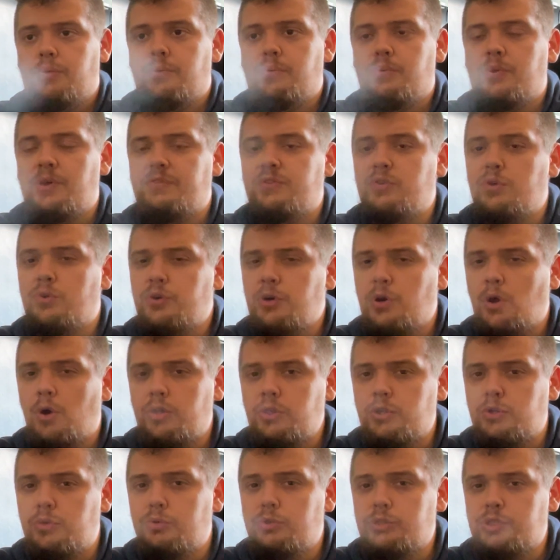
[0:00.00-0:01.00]
If you're not
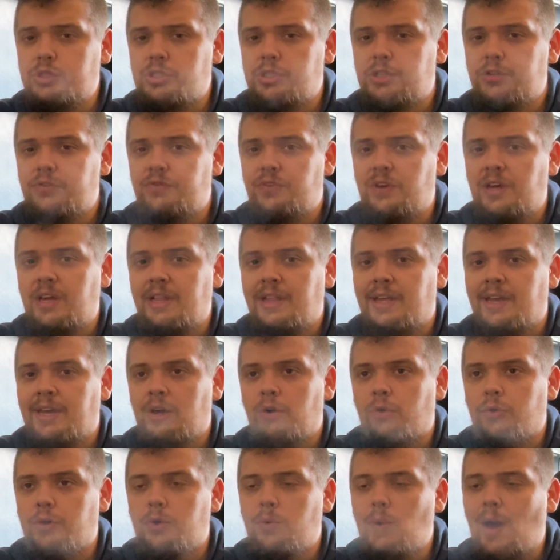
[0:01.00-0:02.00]
used to the feeling
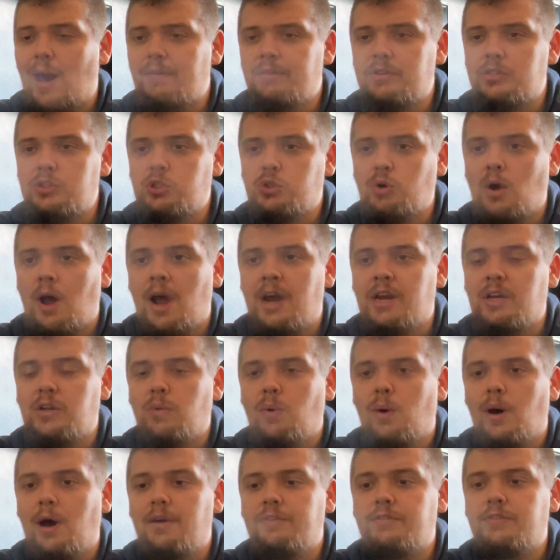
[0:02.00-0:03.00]
or you haven't tried
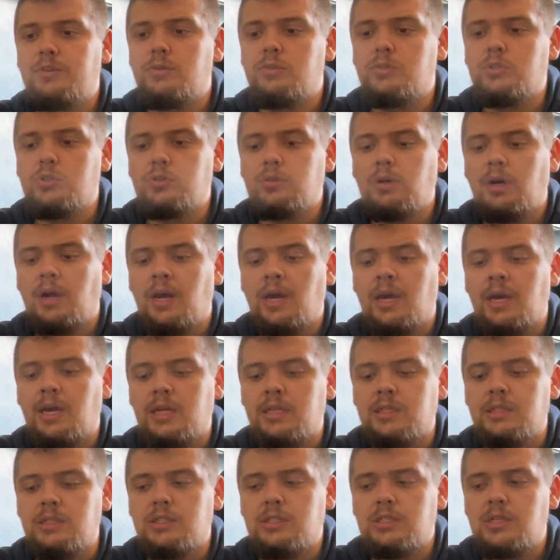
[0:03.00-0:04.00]
quite a few
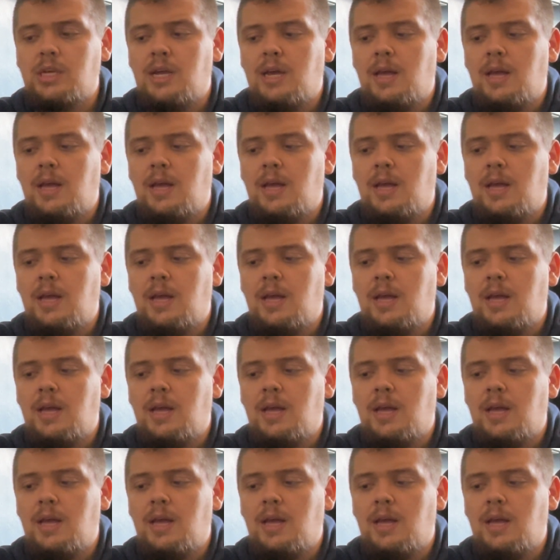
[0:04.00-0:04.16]
strains,